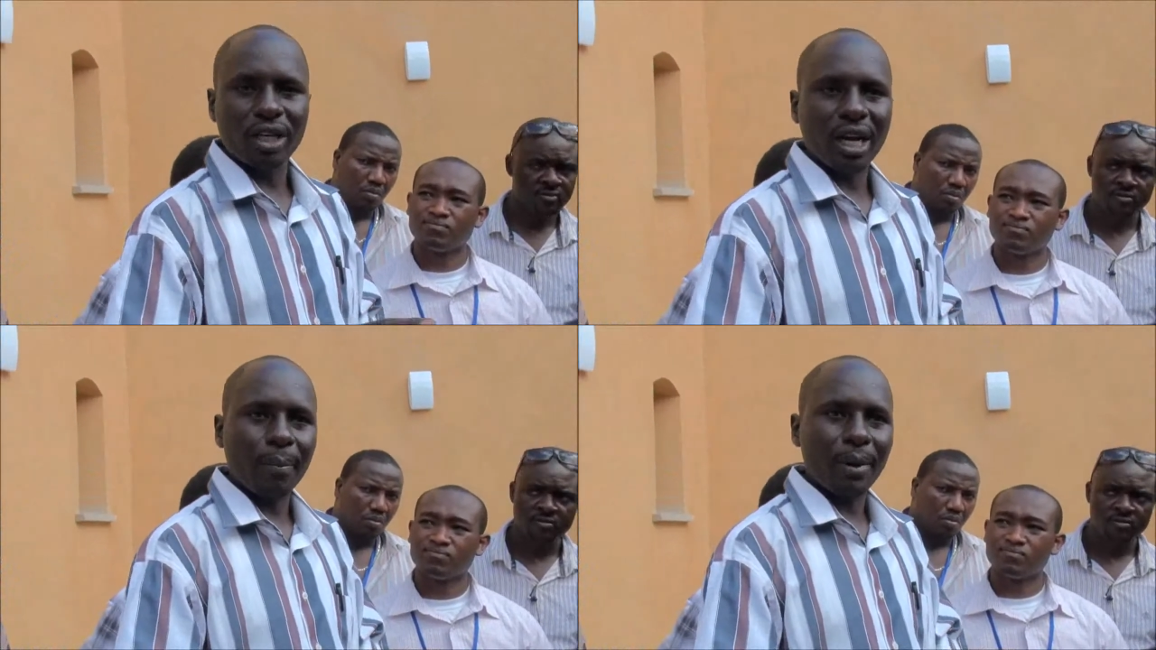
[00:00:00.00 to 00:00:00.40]

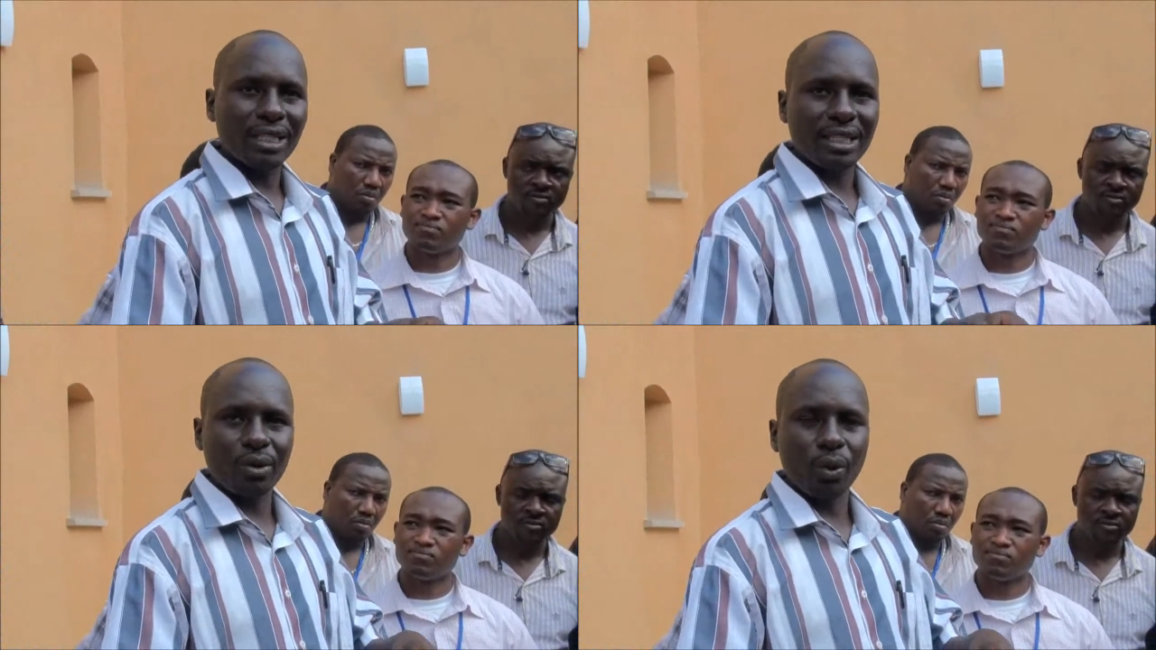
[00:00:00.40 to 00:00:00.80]
Speaker 1: a
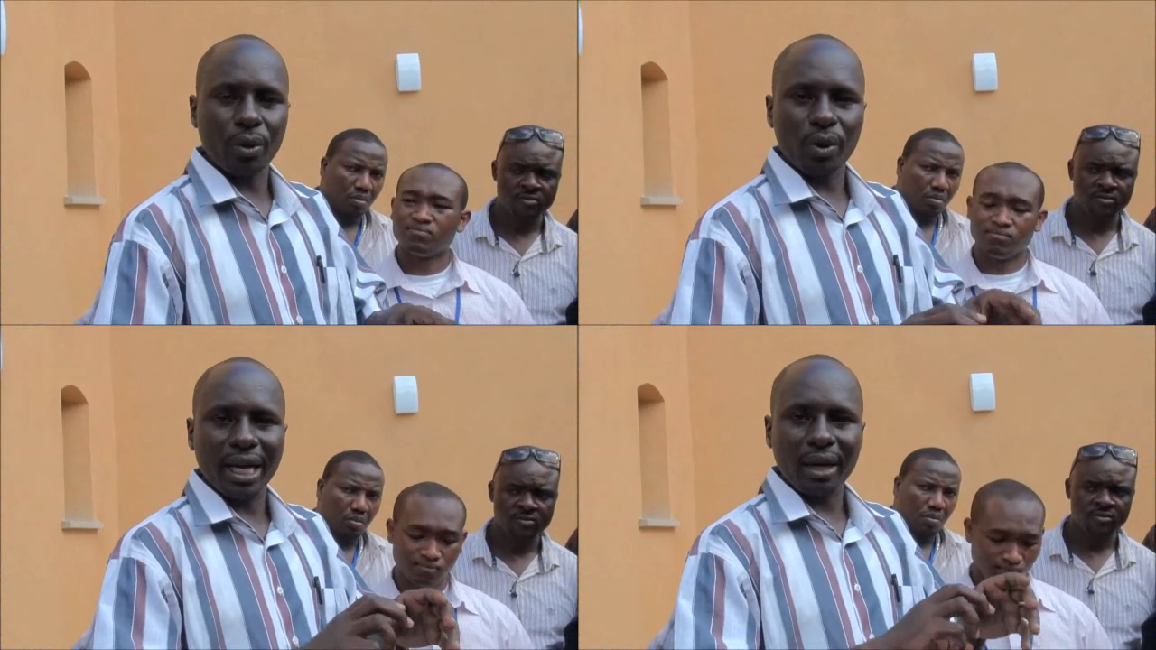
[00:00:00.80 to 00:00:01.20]
capacity.
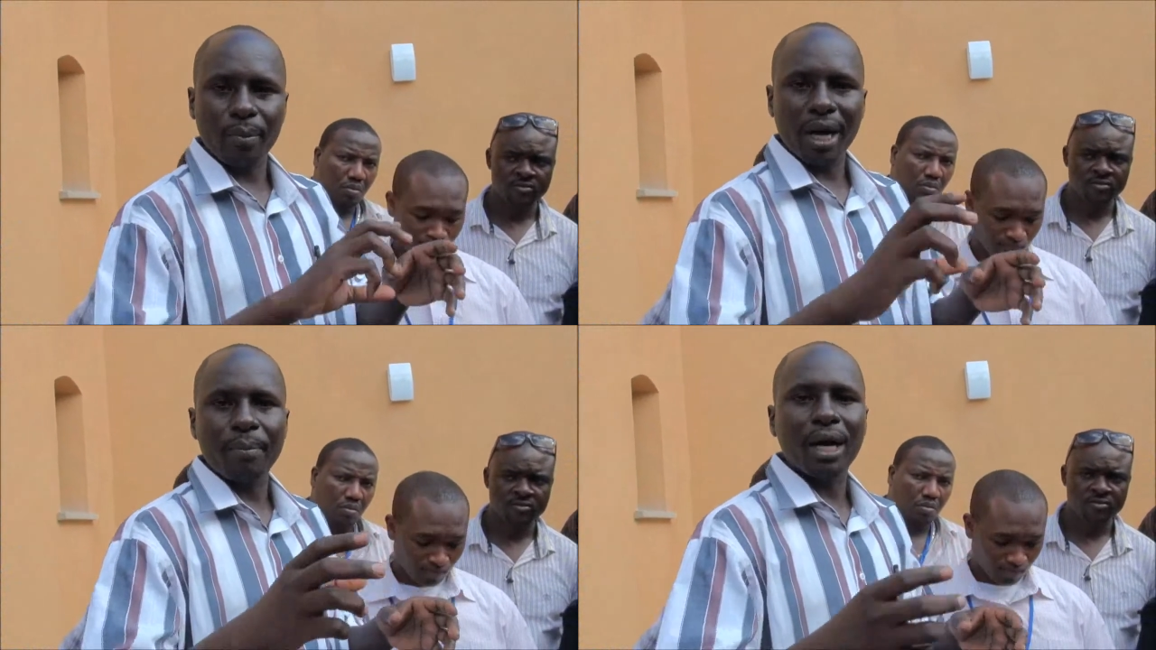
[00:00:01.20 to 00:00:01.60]
We can
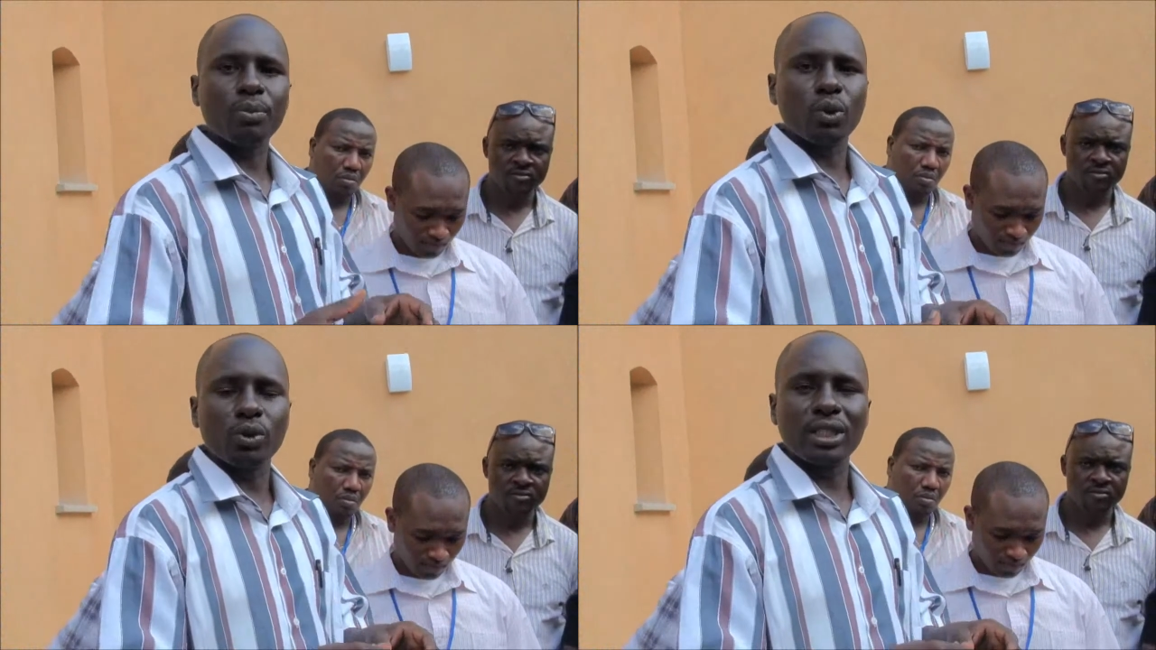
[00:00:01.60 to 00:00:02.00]
pump
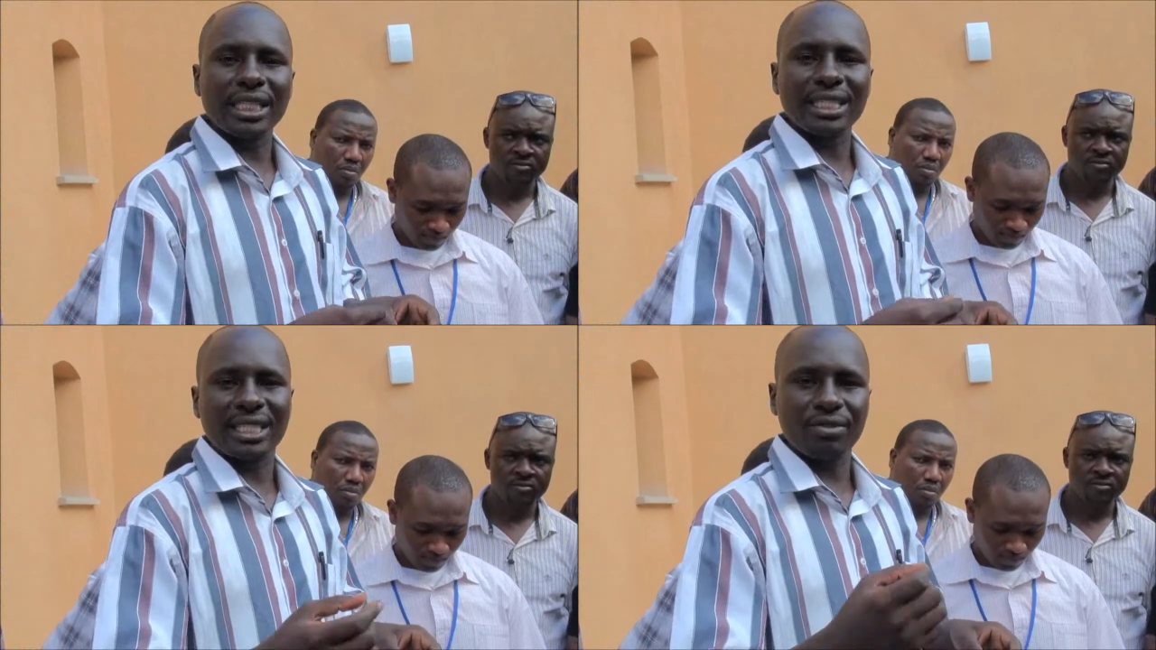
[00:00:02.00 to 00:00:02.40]
up to
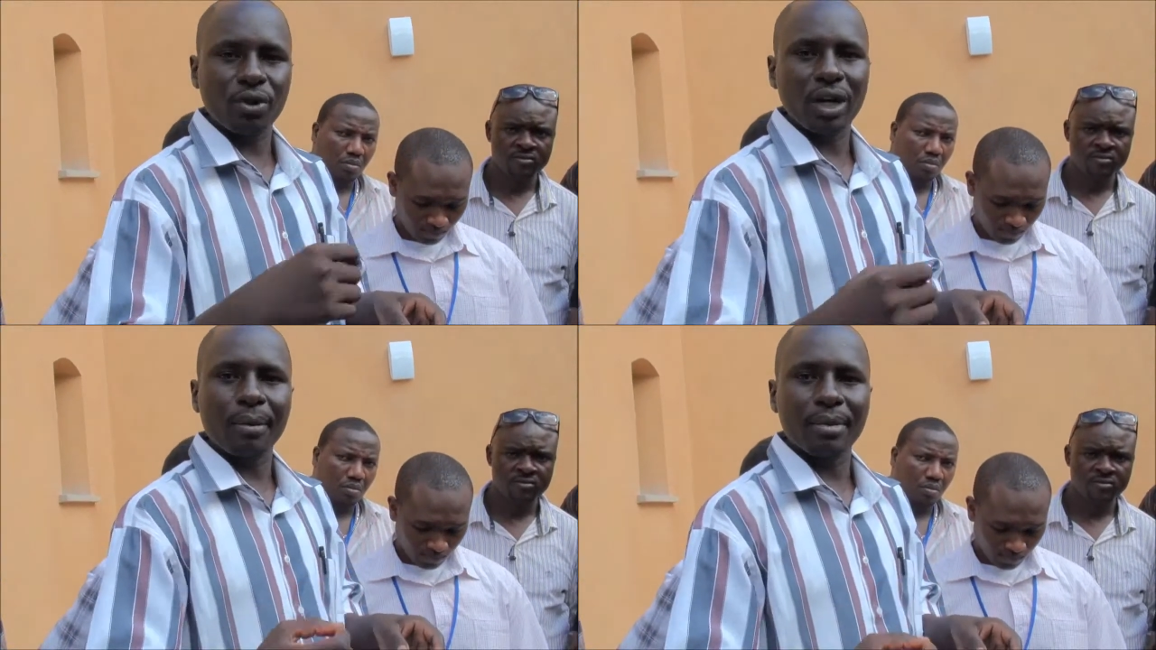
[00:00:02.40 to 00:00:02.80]

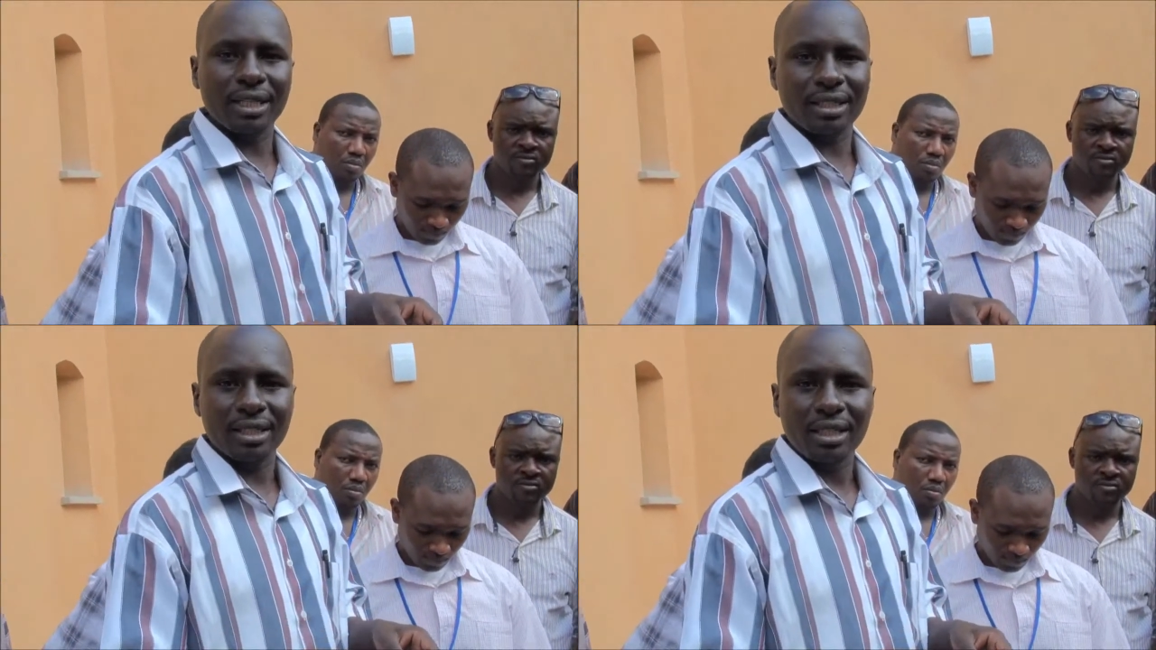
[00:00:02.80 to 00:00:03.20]
64
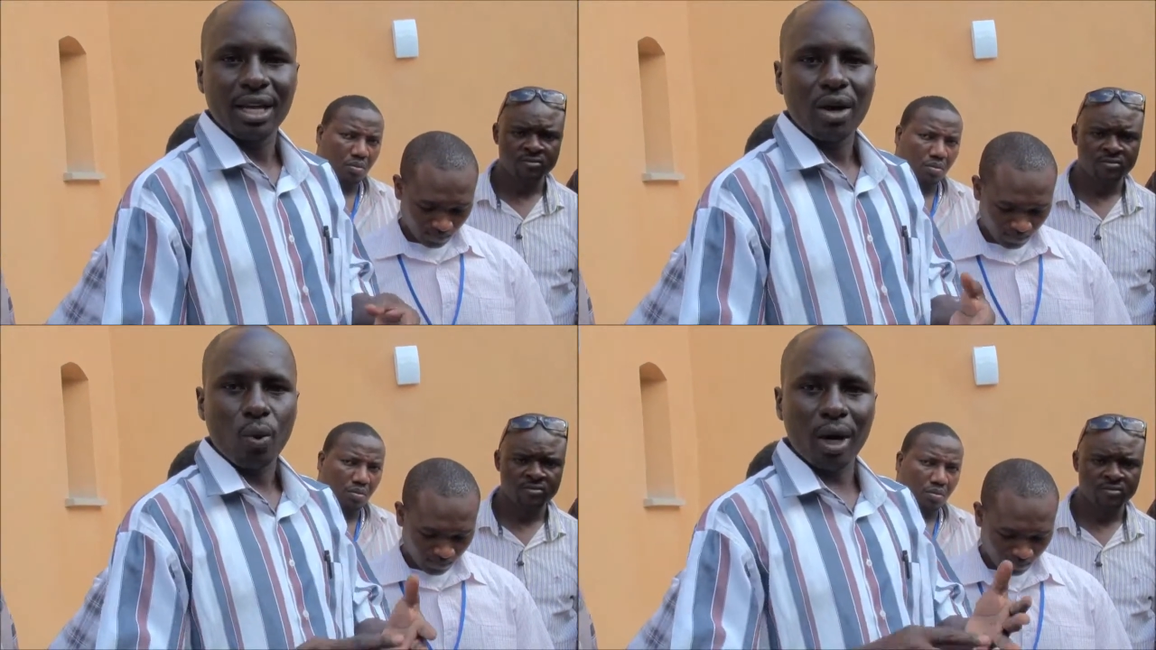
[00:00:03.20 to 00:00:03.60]
lambdas.
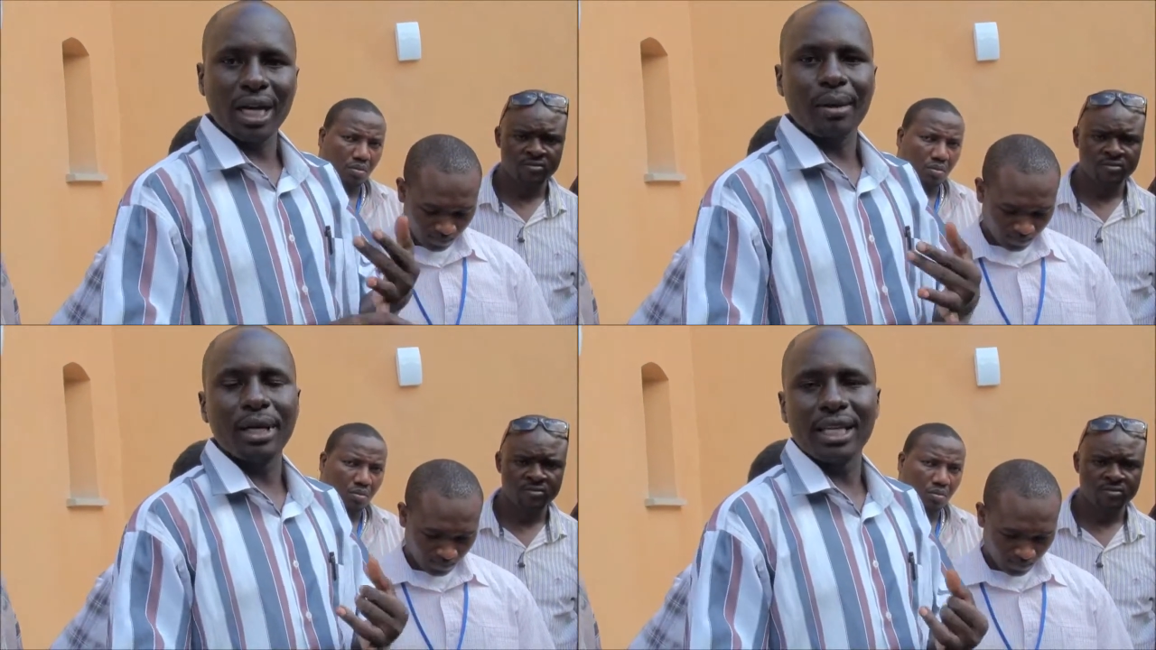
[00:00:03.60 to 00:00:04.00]

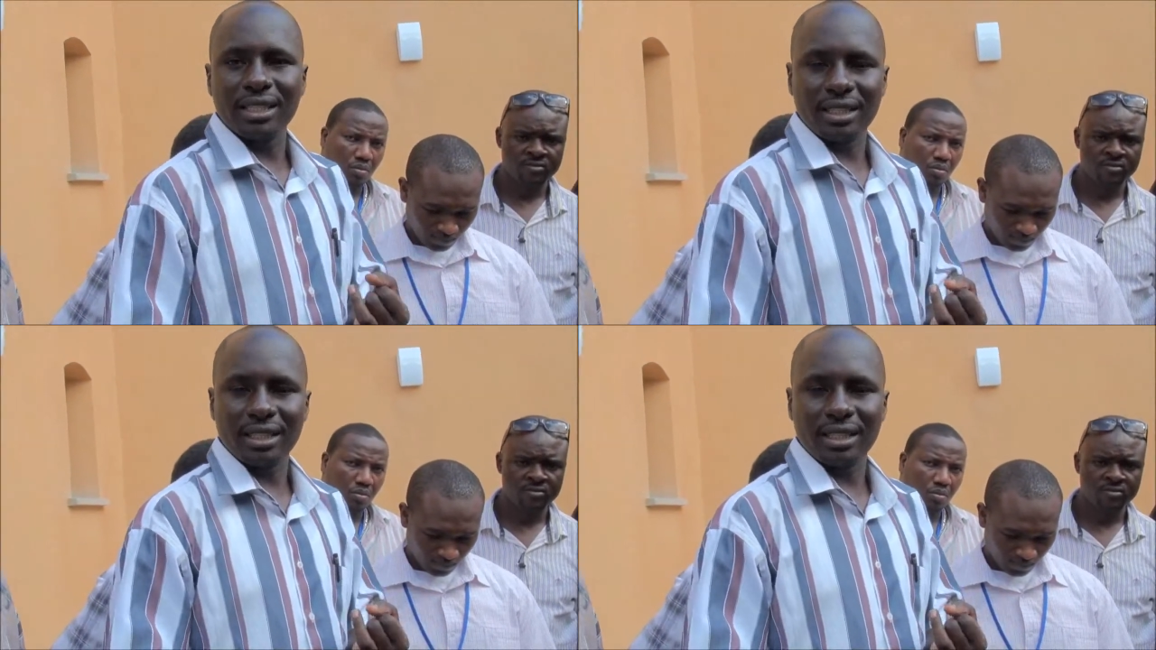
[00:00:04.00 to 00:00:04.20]
One lambda is